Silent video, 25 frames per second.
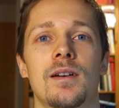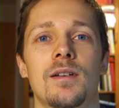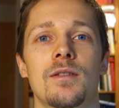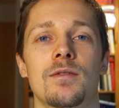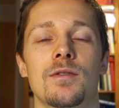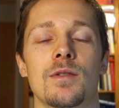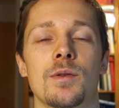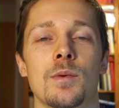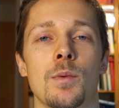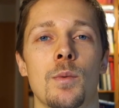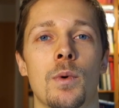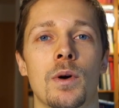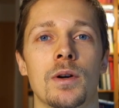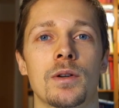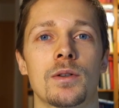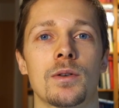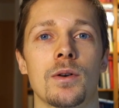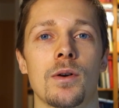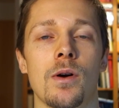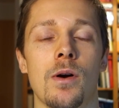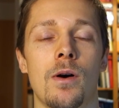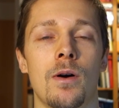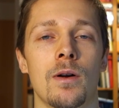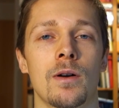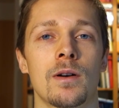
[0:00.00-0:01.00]
if you want to
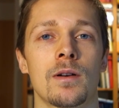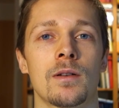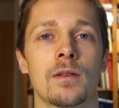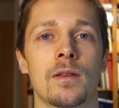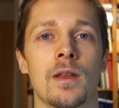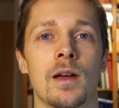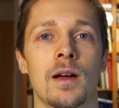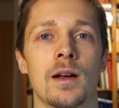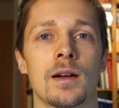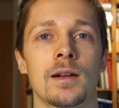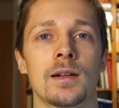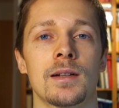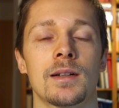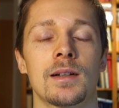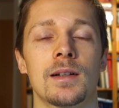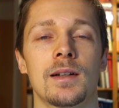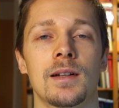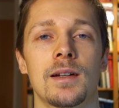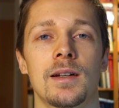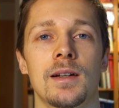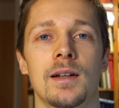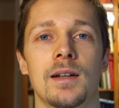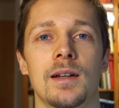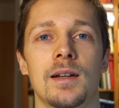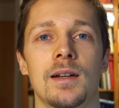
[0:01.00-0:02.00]
call it that.
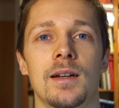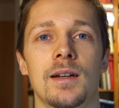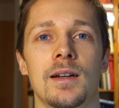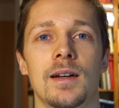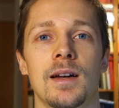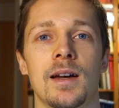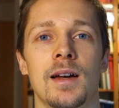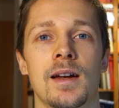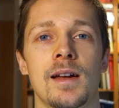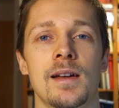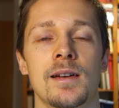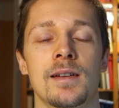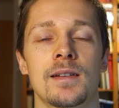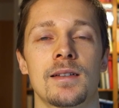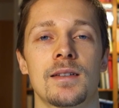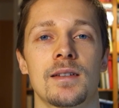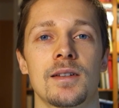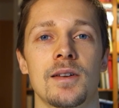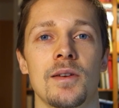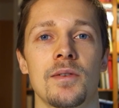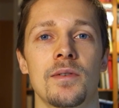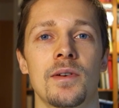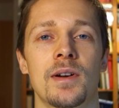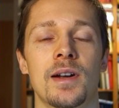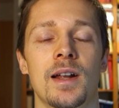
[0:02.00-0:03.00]
And
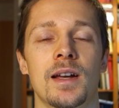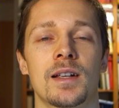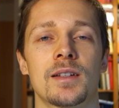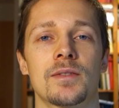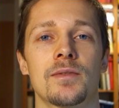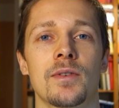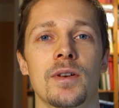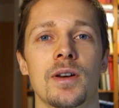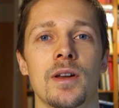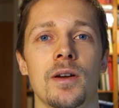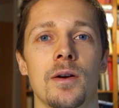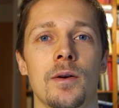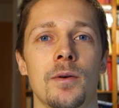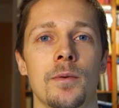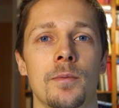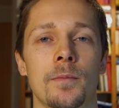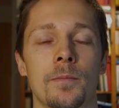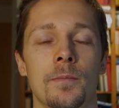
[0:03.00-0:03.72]
see you in the next video.